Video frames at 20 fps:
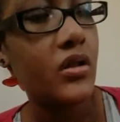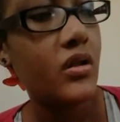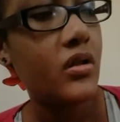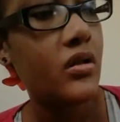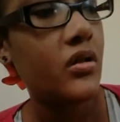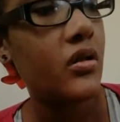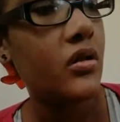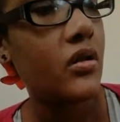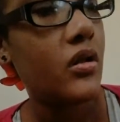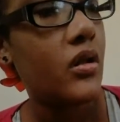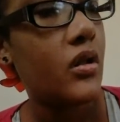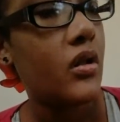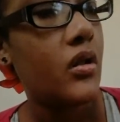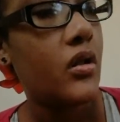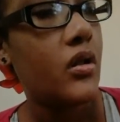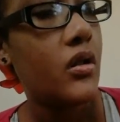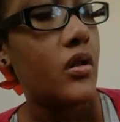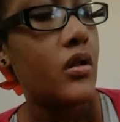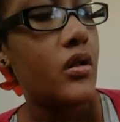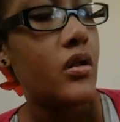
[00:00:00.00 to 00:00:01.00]
sense.
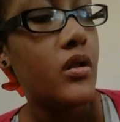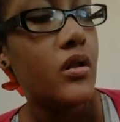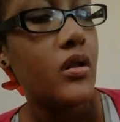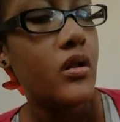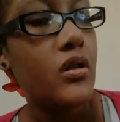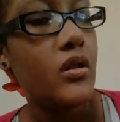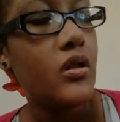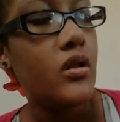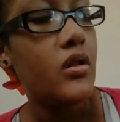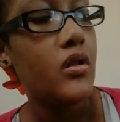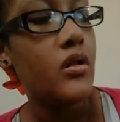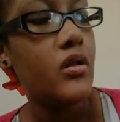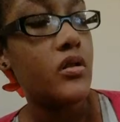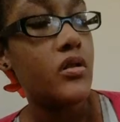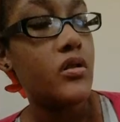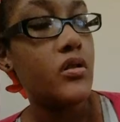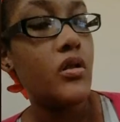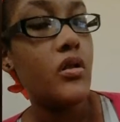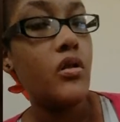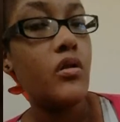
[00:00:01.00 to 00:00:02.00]

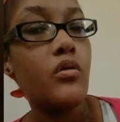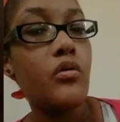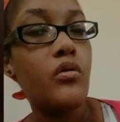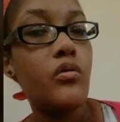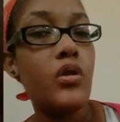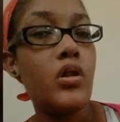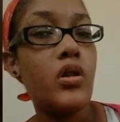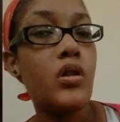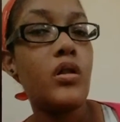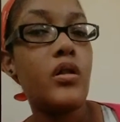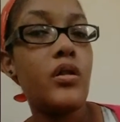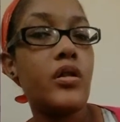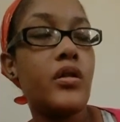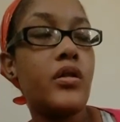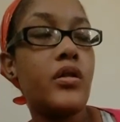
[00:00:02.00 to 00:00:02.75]
So uh,